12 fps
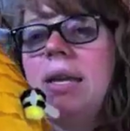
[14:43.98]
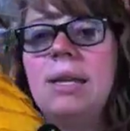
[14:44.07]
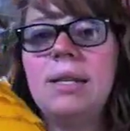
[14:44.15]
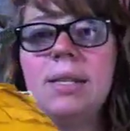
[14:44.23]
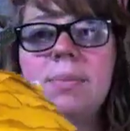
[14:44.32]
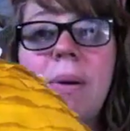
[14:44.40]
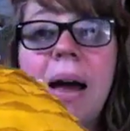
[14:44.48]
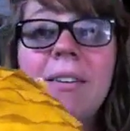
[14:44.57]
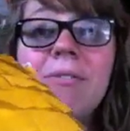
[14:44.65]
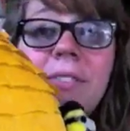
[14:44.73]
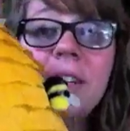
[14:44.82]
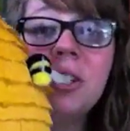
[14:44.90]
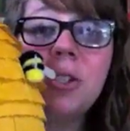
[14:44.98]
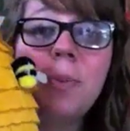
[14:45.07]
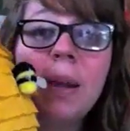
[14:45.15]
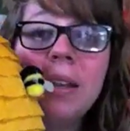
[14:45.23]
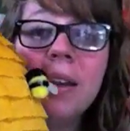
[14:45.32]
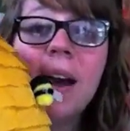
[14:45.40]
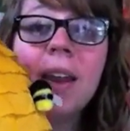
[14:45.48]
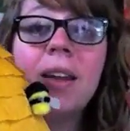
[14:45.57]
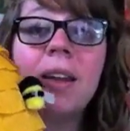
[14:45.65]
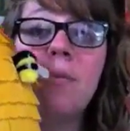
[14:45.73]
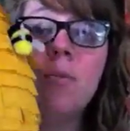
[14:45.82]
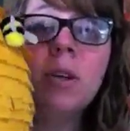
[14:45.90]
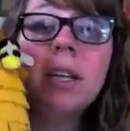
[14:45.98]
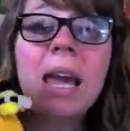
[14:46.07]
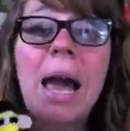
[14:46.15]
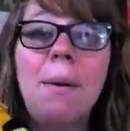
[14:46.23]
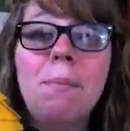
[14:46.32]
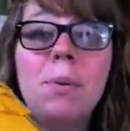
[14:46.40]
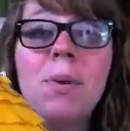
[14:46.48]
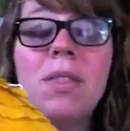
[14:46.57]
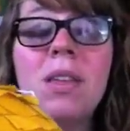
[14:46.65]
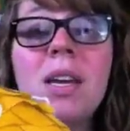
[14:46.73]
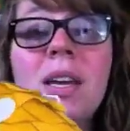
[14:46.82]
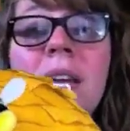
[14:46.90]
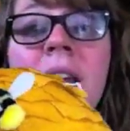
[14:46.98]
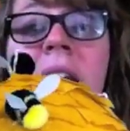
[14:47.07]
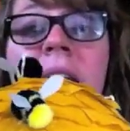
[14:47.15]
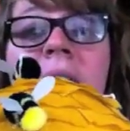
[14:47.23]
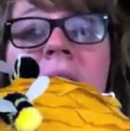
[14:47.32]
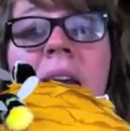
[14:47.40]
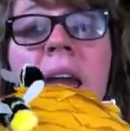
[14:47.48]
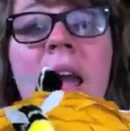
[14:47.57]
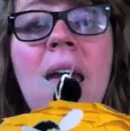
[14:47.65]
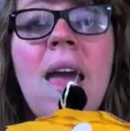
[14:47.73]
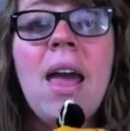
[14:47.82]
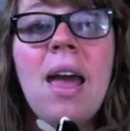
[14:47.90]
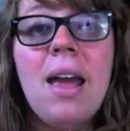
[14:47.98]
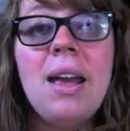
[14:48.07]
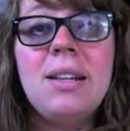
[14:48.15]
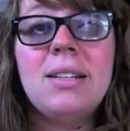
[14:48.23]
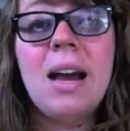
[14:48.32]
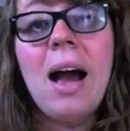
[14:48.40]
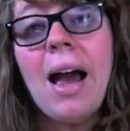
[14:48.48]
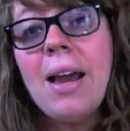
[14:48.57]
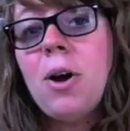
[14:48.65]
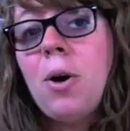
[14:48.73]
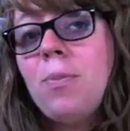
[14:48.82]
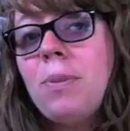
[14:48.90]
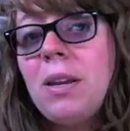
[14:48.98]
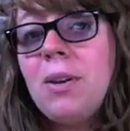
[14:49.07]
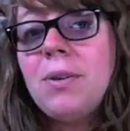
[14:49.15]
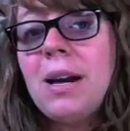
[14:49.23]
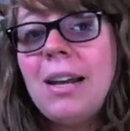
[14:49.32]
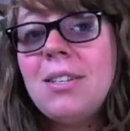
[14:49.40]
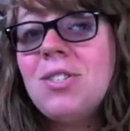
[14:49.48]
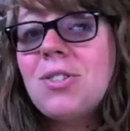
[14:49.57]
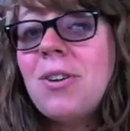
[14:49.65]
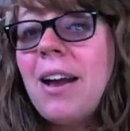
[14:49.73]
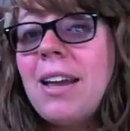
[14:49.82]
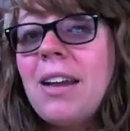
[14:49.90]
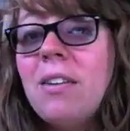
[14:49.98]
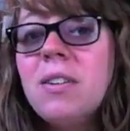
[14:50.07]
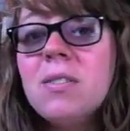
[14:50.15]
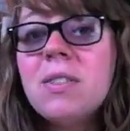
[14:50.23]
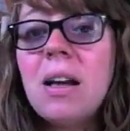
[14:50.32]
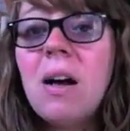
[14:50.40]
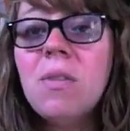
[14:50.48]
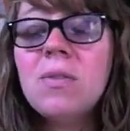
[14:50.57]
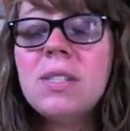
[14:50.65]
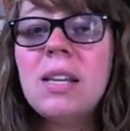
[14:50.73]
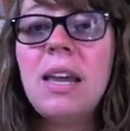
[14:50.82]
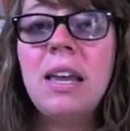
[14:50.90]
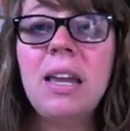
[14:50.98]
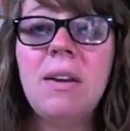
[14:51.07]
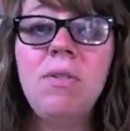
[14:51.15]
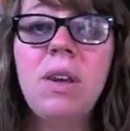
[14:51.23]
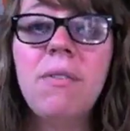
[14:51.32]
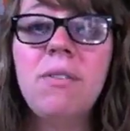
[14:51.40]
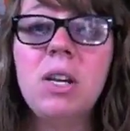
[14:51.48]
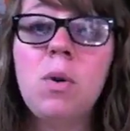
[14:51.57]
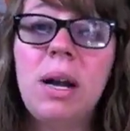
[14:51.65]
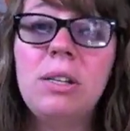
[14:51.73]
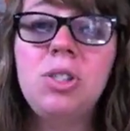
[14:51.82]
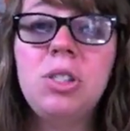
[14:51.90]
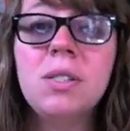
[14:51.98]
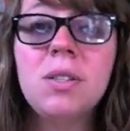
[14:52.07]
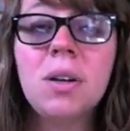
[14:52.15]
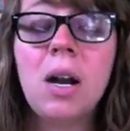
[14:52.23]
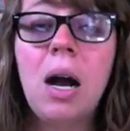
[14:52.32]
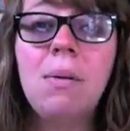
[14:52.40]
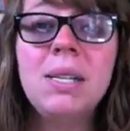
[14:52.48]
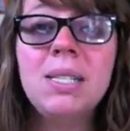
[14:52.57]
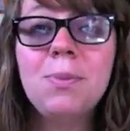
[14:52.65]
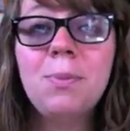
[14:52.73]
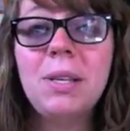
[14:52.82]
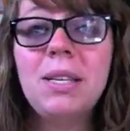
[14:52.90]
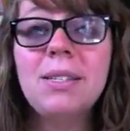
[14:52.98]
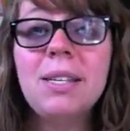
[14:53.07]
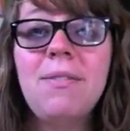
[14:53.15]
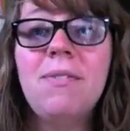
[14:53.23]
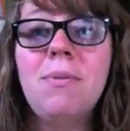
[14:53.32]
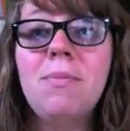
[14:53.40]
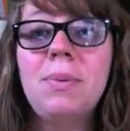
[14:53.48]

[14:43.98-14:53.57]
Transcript: is my finished piñata. I'm really happy with it, and I hope that you guys try it out yourselves. If you have any questions or comments, please leave them